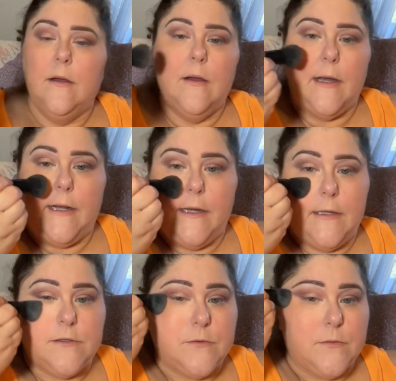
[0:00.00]
and it
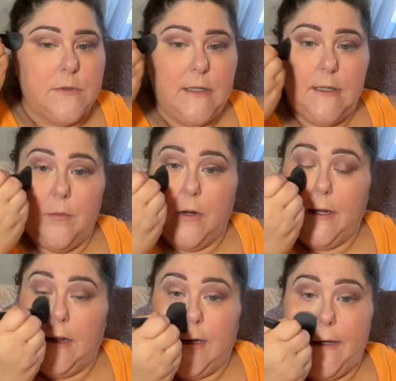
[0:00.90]
is really
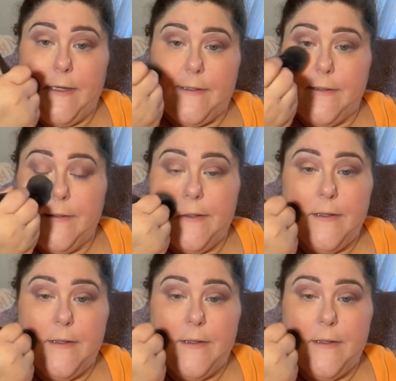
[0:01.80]
bright light,